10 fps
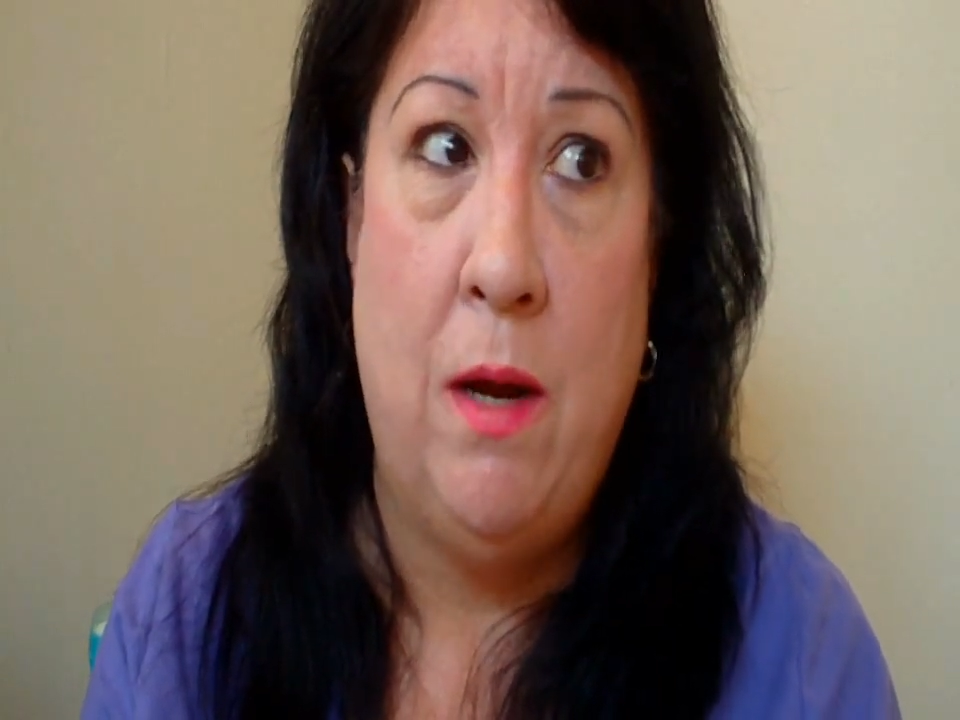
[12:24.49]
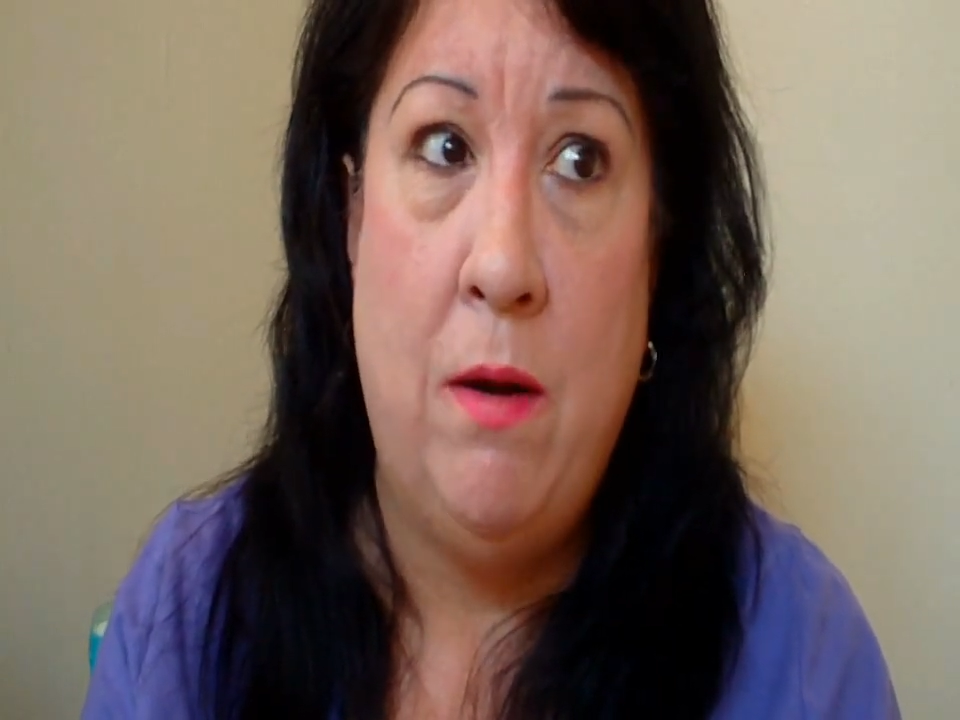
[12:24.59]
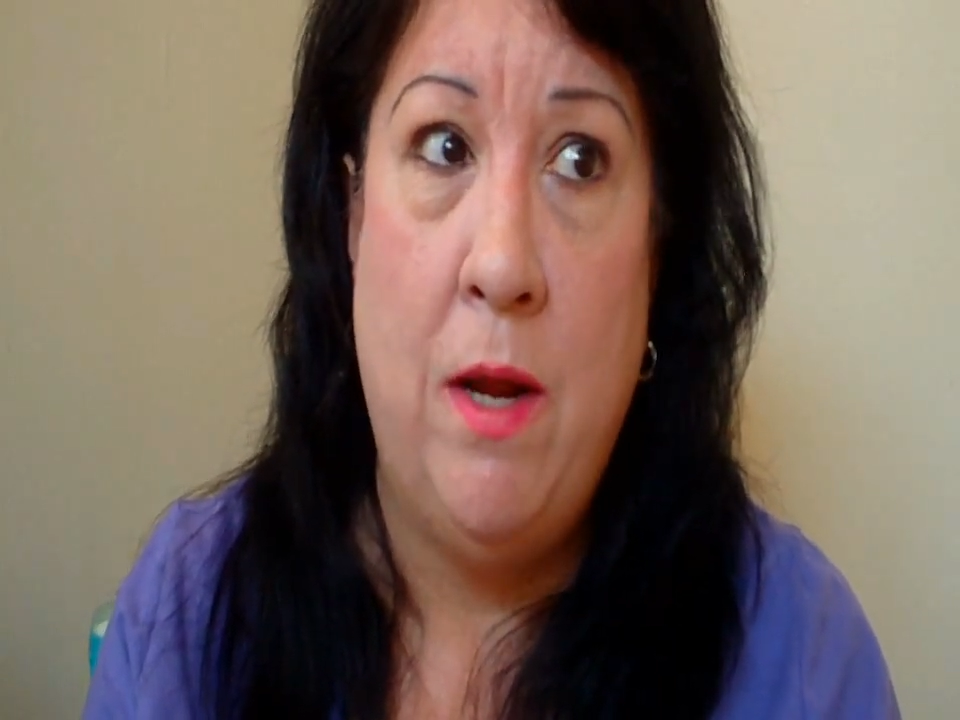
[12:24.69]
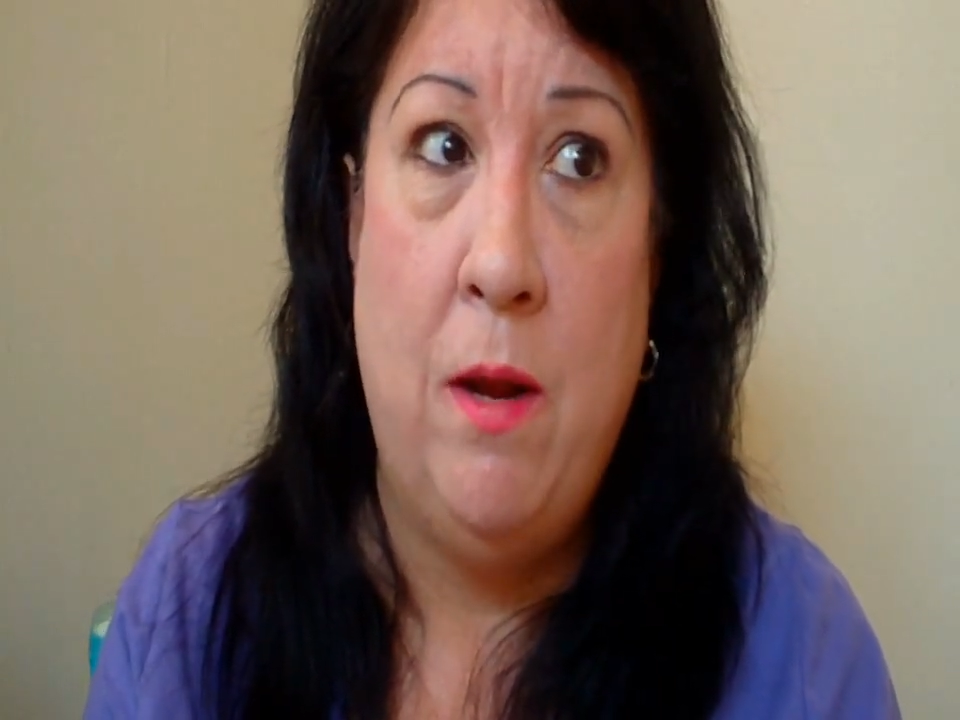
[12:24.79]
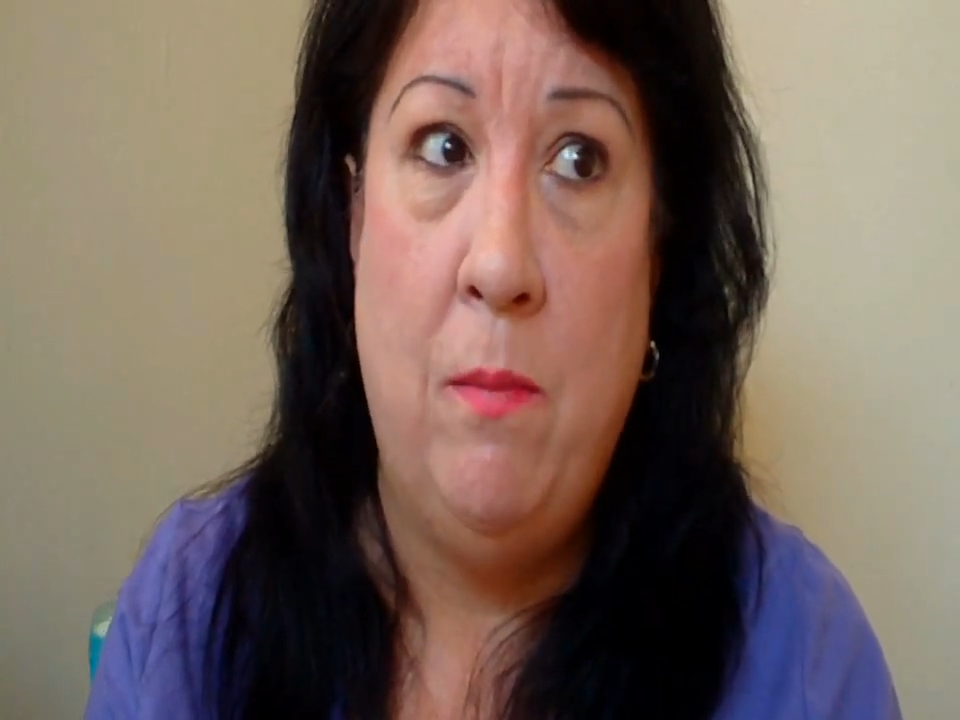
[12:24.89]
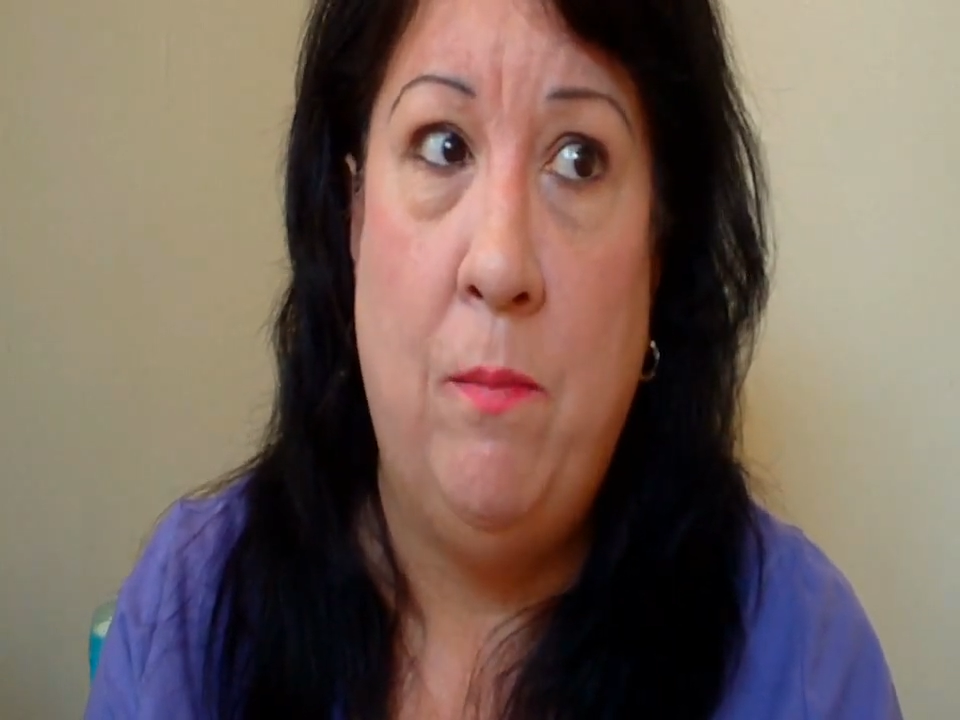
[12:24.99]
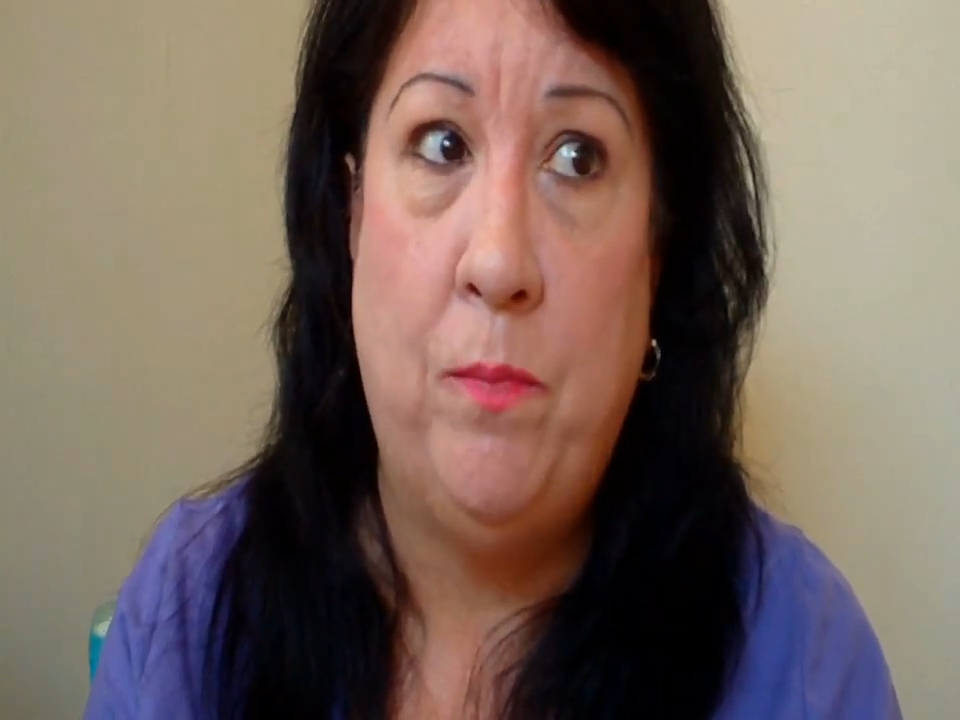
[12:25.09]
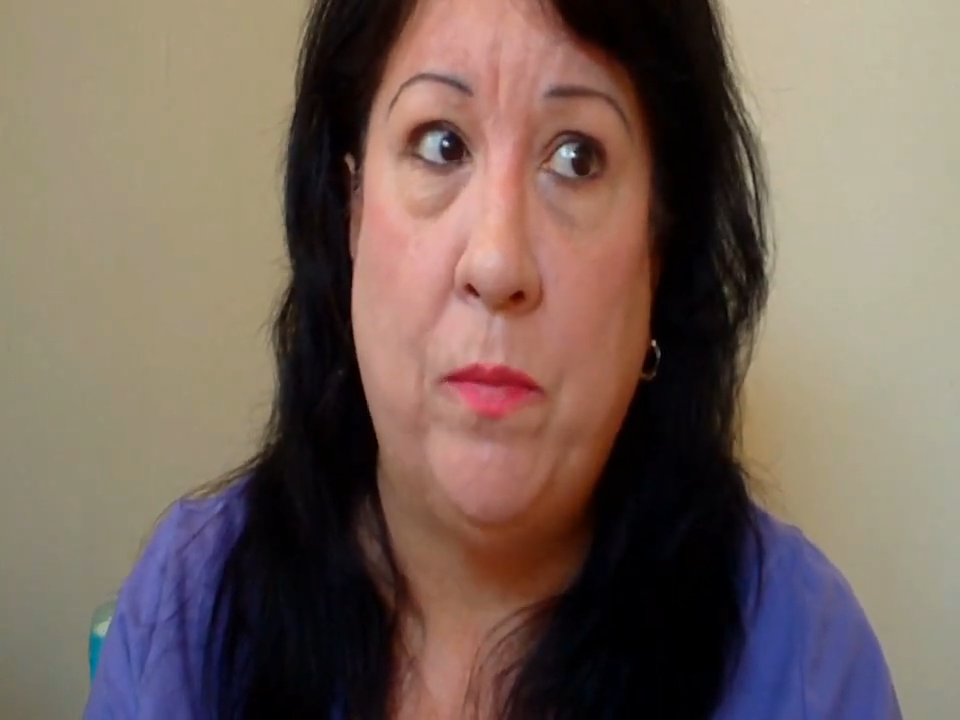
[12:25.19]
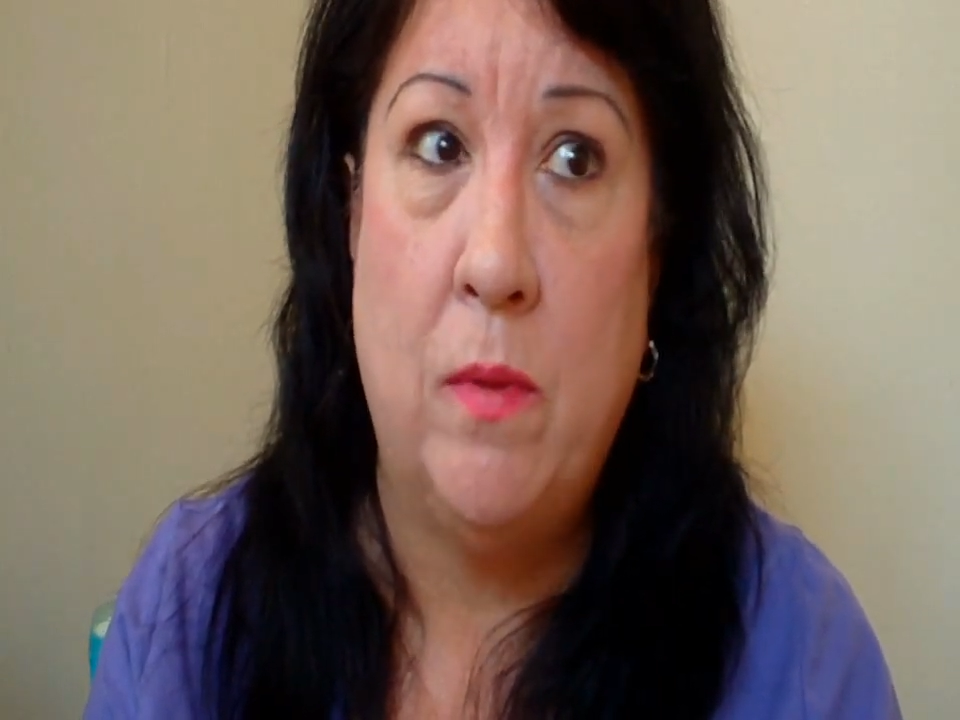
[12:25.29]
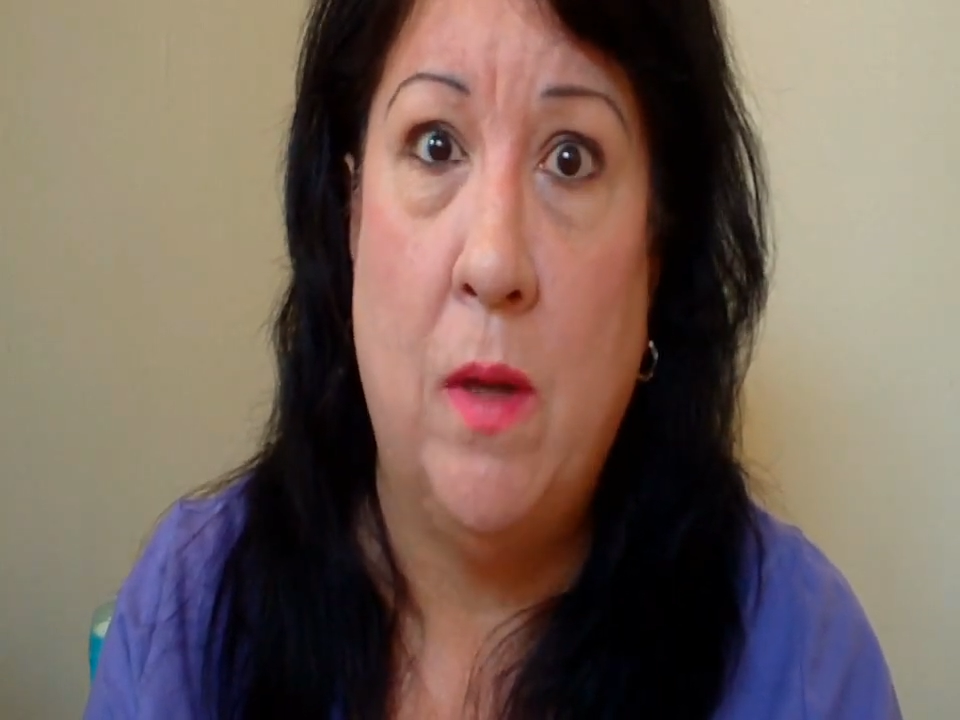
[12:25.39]
Here I
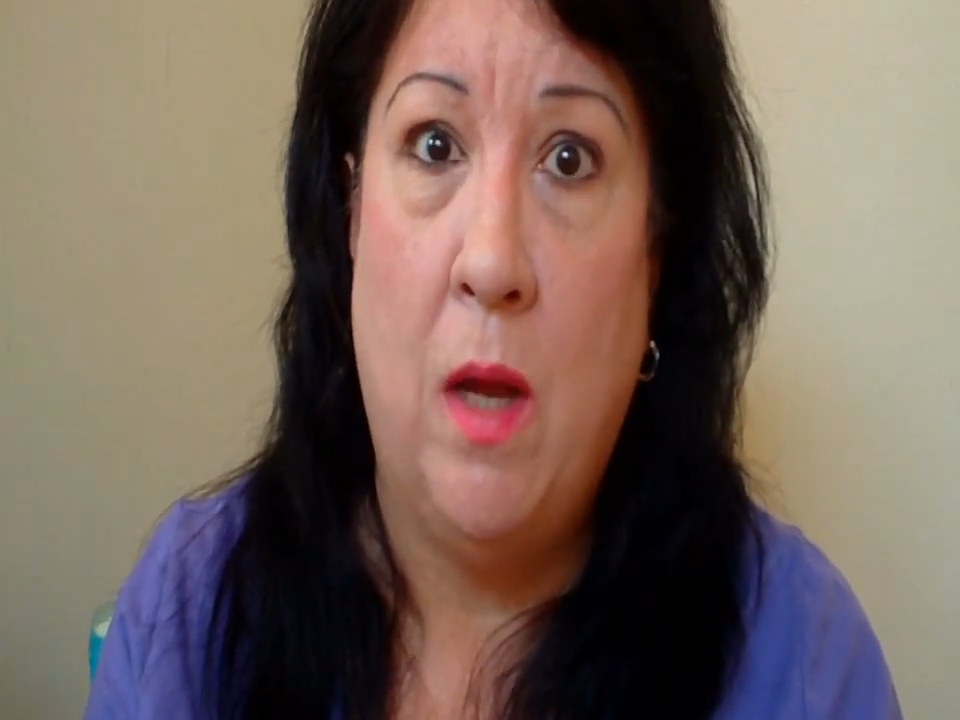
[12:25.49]
am